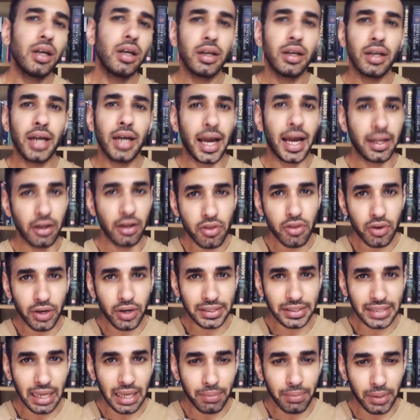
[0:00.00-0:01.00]
Another
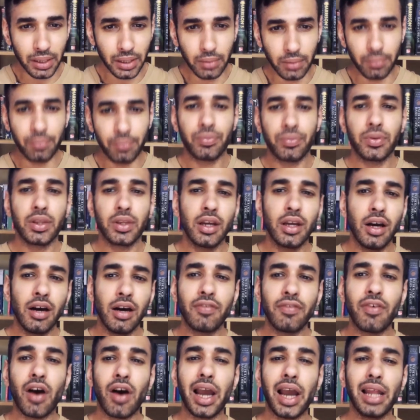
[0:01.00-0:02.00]
example.
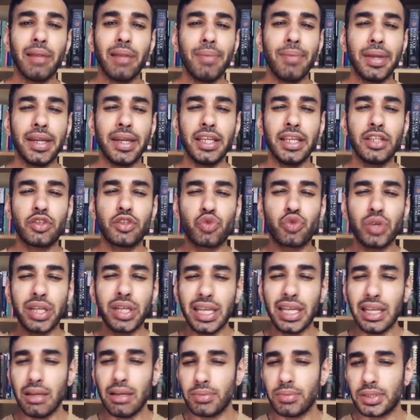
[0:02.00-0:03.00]
While many
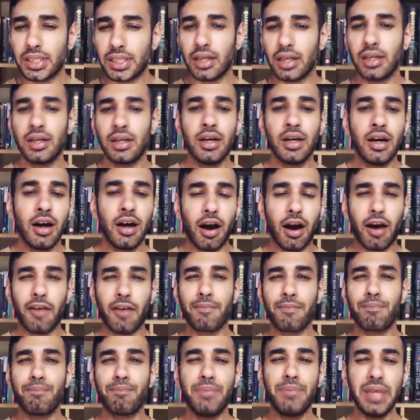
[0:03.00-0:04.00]
dreams
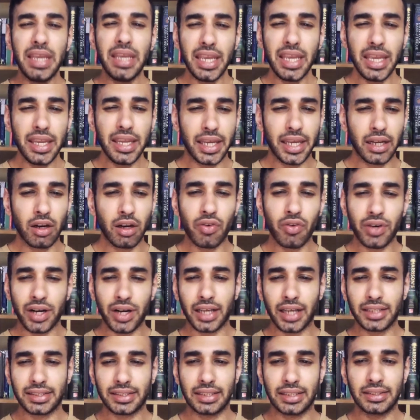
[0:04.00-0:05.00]
of being an overnight
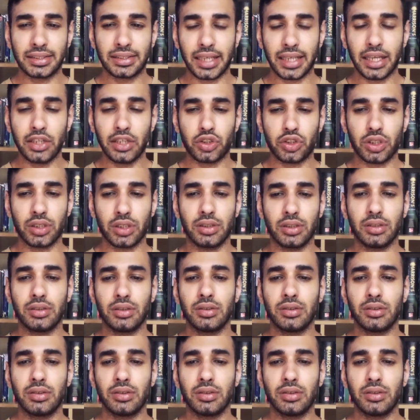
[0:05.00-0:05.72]
sensation,